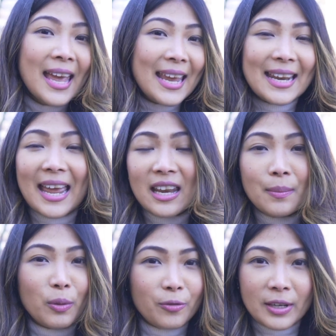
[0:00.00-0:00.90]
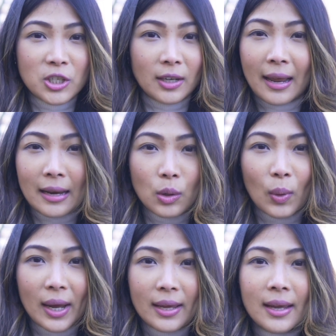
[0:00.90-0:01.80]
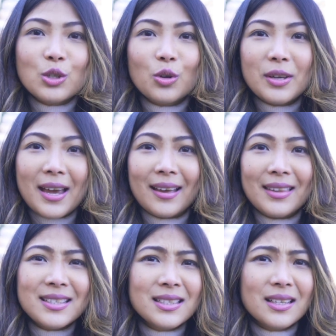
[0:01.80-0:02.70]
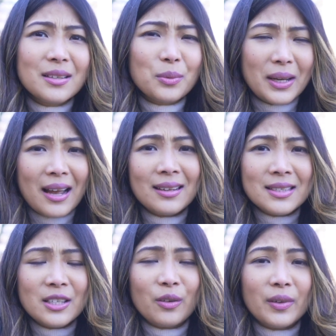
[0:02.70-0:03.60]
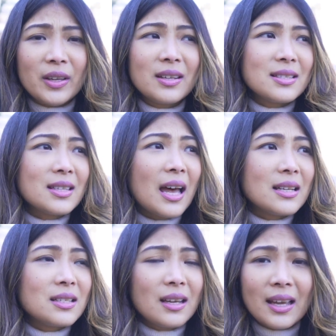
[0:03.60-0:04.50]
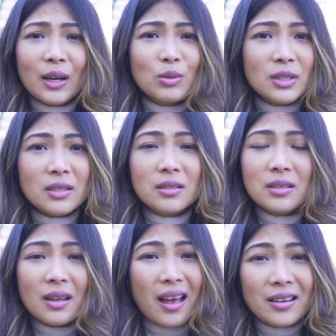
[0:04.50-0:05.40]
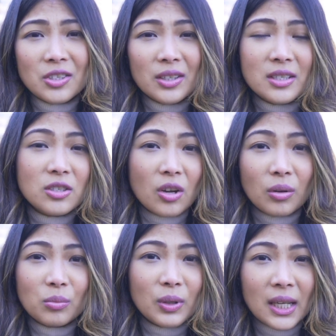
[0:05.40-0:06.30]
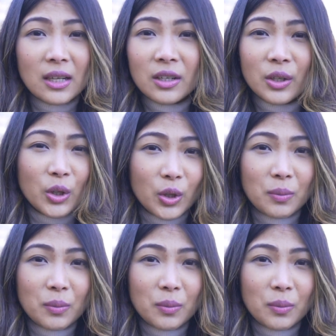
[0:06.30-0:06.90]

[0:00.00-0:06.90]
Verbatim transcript: in any profession anyway. So yeah, that's the reality of it, is that accountants actually don't really earn good